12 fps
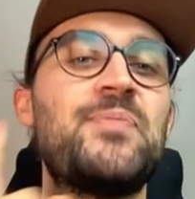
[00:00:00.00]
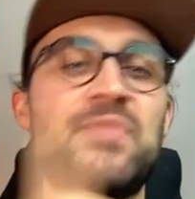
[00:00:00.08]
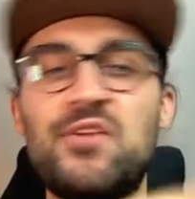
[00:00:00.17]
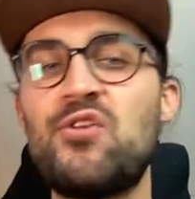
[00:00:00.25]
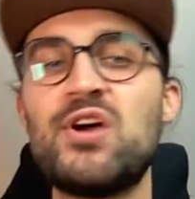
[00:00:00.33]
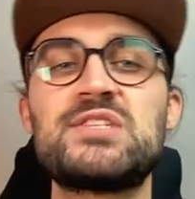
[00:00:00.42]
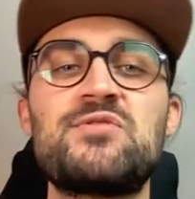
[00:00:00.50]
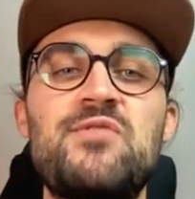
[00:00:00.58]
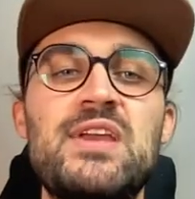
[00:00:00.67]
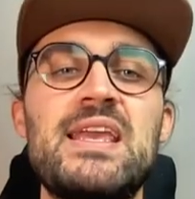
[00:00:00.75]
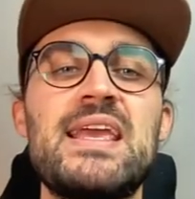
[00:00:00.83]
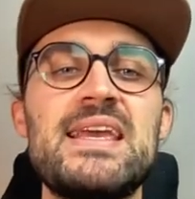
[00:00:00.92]
The first
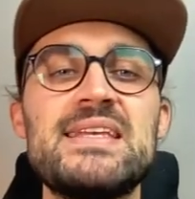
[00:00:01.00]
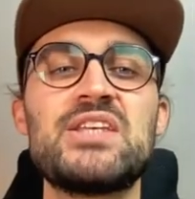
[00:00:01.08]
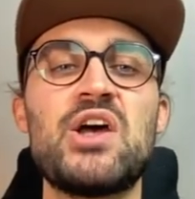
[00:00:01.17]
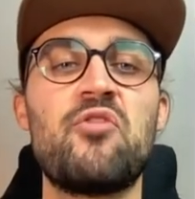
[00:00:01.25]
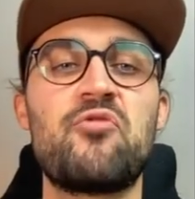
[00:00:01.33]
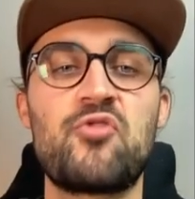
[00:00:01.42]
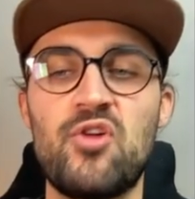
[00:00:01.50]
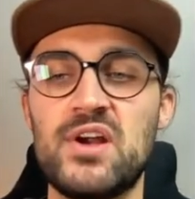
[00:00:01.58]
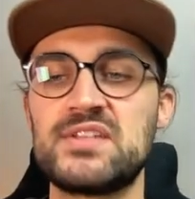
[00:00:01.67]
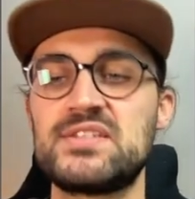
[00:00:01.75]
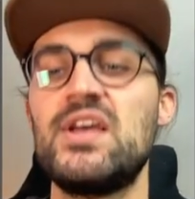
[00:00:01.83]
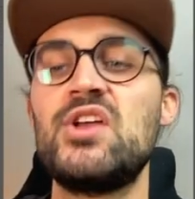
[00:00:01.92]
thing is of
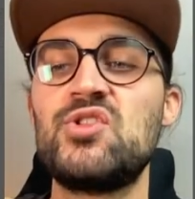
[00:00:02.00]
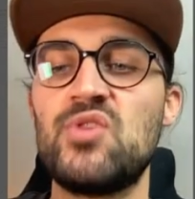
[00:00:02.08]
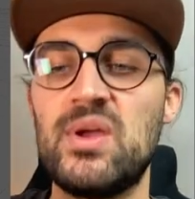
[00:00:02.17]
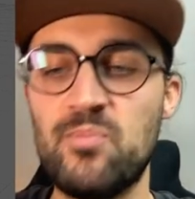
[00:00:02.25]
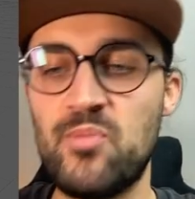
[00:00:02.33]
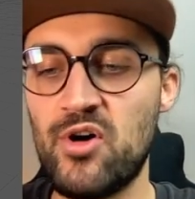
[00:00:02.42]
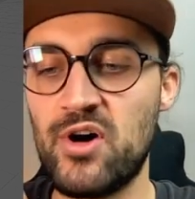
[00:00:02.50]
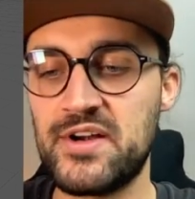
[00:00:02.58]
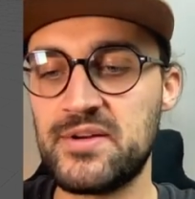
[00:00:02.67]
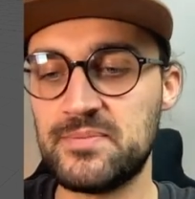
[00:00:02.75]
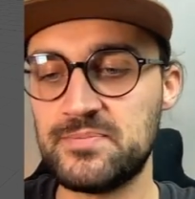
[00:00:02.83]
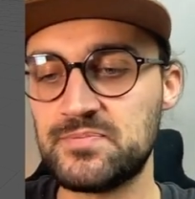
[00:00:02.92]
course to
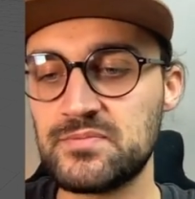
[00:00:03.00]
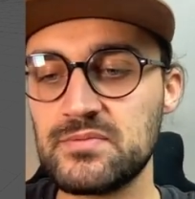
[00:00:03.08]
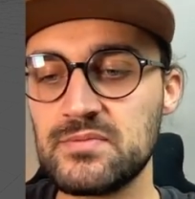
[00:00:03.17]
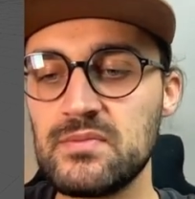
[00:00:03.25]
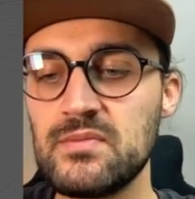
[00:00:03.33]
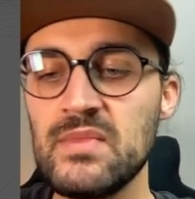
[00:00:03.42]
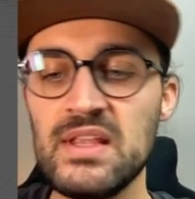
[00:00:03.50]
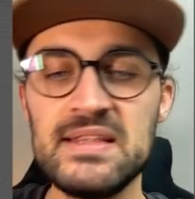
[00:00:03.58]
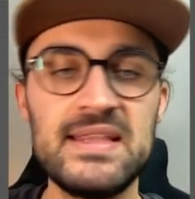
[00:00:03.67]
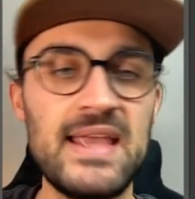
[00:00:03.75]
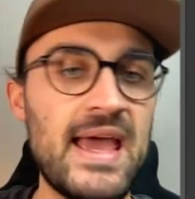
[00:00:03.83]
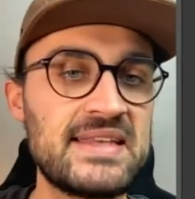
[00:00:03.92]
import
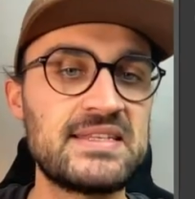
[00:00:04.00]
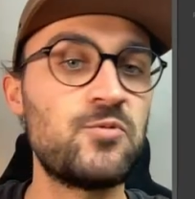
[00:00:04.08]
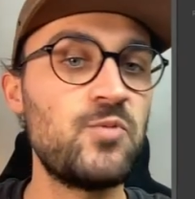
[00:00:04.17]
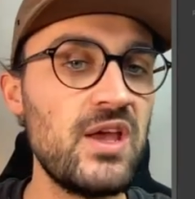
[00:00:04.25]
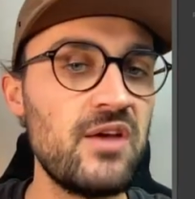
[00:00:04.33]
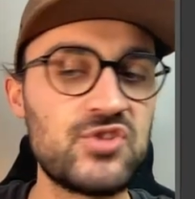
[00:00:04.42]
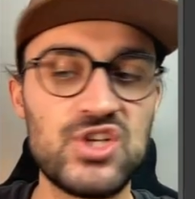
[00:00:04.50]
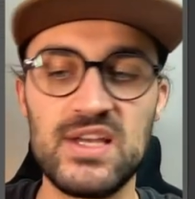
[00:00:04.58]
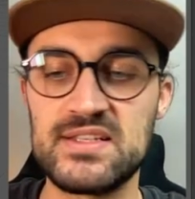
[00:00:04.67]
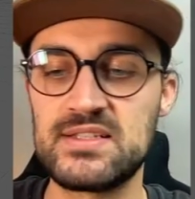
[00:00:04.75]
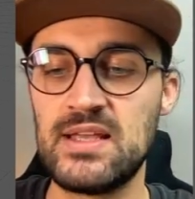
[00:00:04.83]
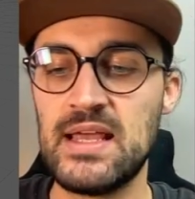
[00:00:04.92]
the asset we have
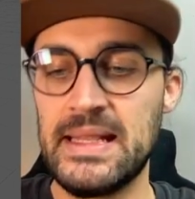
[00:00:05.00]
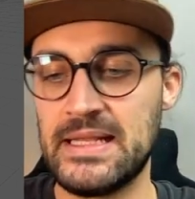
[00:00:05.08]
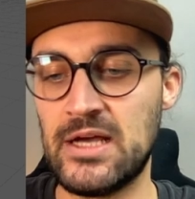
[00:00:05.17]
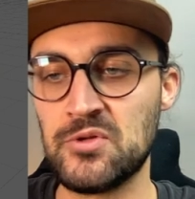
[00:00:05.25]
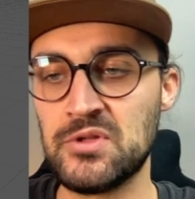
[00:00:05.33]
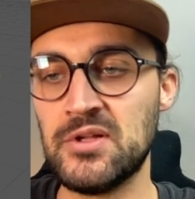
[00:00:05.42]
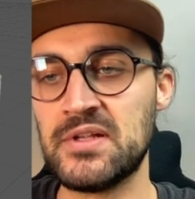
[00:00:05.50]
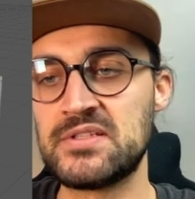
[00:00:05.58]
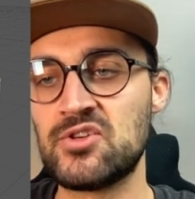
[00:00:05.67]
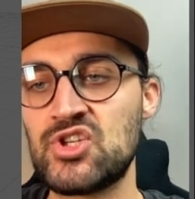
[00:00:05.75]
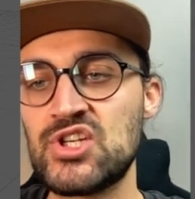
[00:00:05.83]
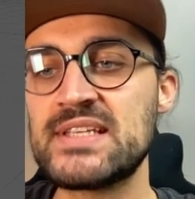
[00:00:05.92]
just downloaded.
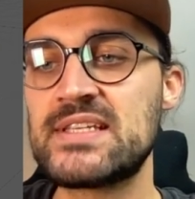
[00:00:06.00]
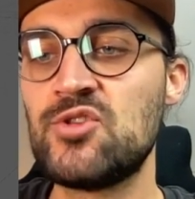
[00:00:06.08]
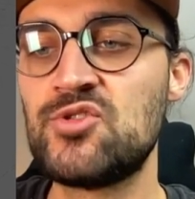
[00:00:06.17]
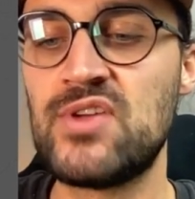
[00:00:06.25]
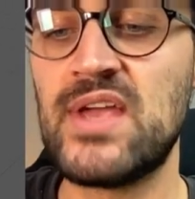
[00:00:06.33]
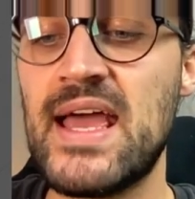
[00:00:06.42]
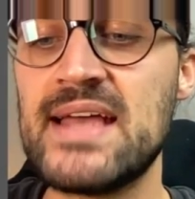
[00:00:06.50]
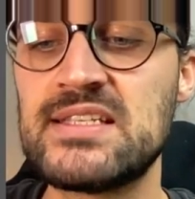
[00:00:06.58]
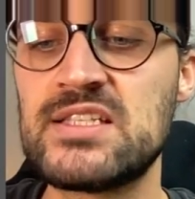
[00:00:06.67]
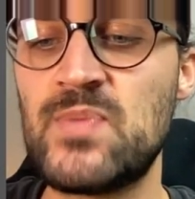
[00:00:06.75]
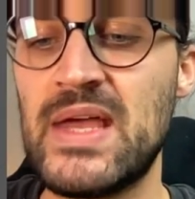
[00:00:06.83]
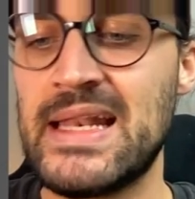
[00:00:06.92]
So just go to your
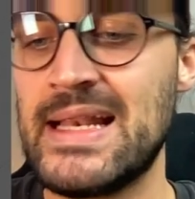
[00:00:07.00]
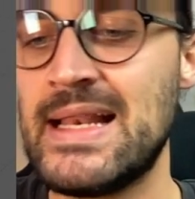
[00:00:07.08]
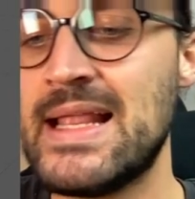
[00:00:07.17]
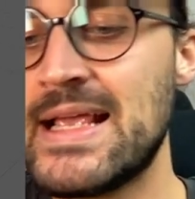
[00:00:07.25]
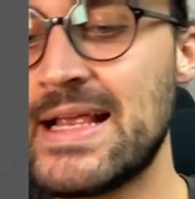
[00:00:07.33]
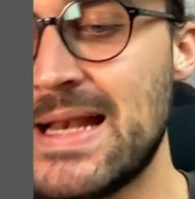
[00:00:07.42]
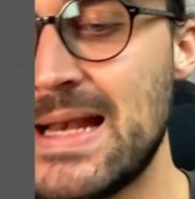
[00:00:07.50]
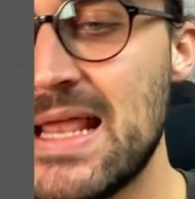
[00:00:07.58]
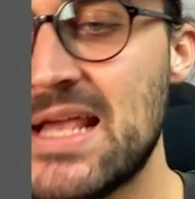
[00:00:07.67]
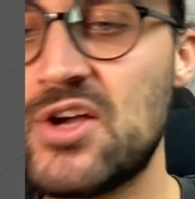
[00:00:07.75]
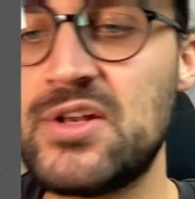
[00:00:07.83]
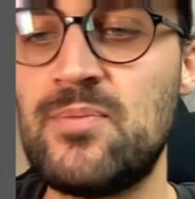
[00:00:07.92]
assets bundle,
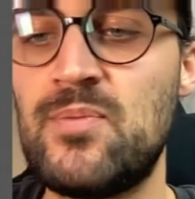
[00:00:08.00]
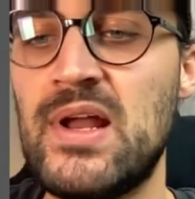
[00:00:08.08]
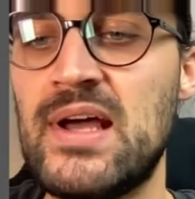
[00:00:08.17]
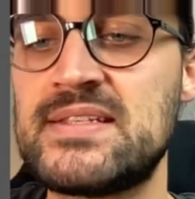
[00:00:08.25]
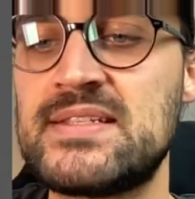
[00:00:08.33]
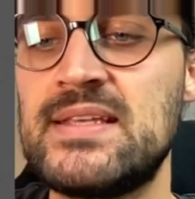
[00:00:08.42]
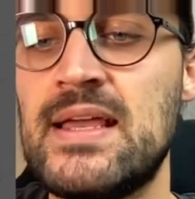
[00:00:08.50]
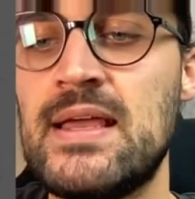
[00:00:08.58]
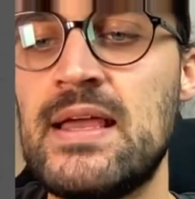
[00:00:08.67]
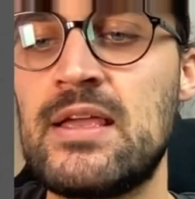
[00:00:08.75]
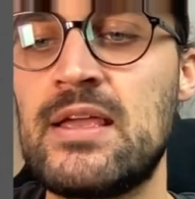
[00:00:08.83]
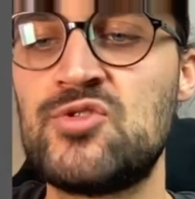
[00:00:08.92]
click on the plus,
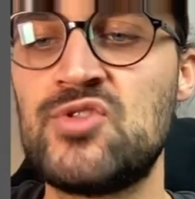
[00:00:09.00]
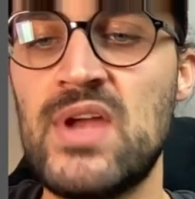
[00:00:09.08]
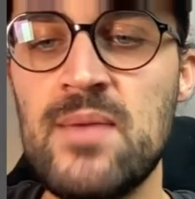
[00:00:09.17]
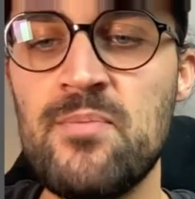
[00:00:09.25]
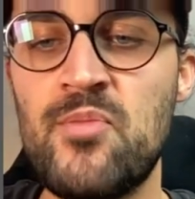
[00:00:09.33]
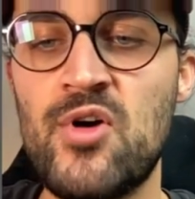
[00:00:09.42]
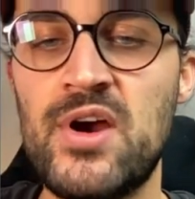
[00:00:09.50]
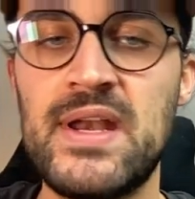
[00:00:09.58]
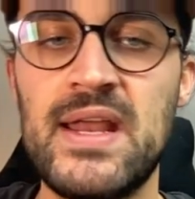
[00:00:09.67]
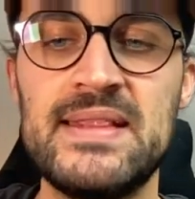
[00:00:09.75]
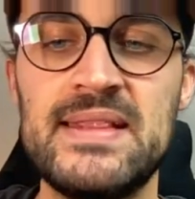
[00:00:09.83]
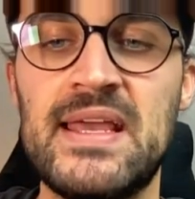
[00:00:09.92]
go to import
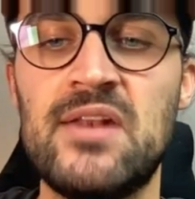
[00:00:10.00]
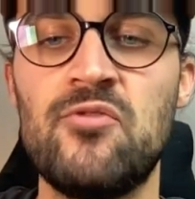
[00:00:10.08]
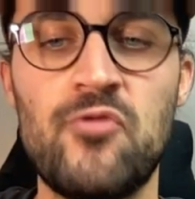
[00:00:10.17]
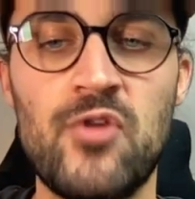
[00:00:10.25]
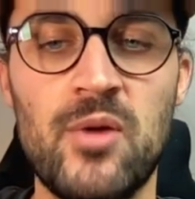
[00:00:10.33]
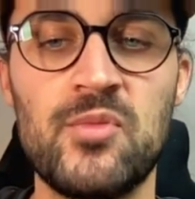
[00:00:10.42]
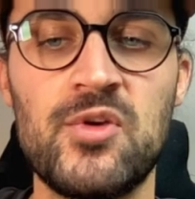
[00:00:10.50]
and then from